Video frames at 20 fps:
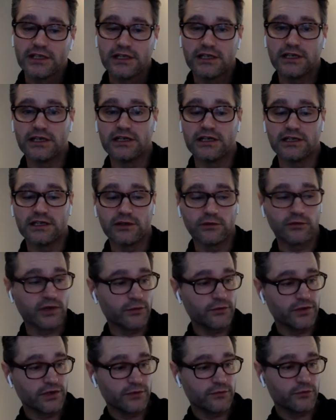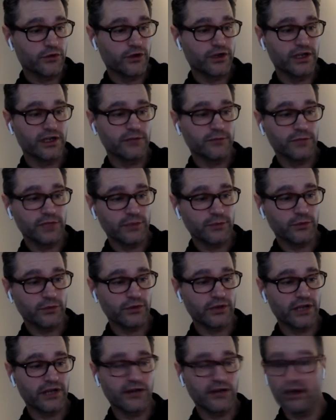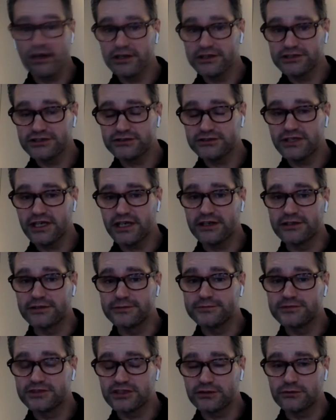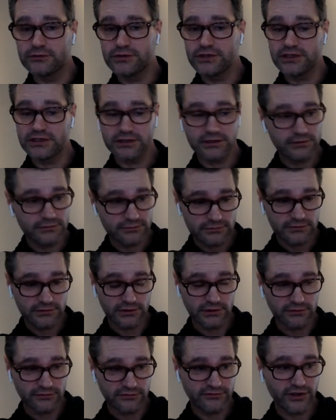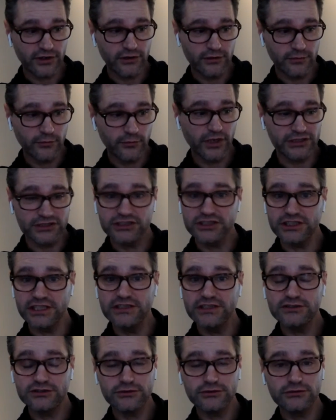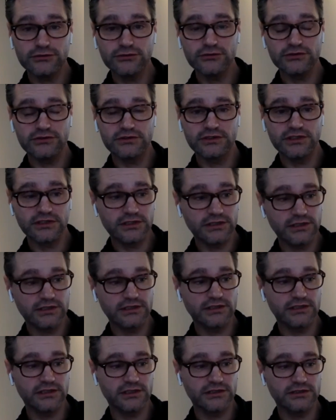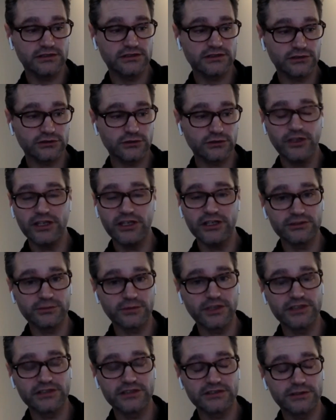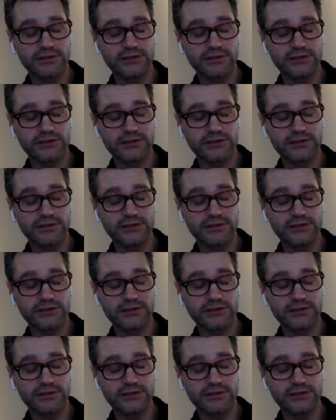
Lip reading: where we bring people and knowledge together. So we're very much into the social media space.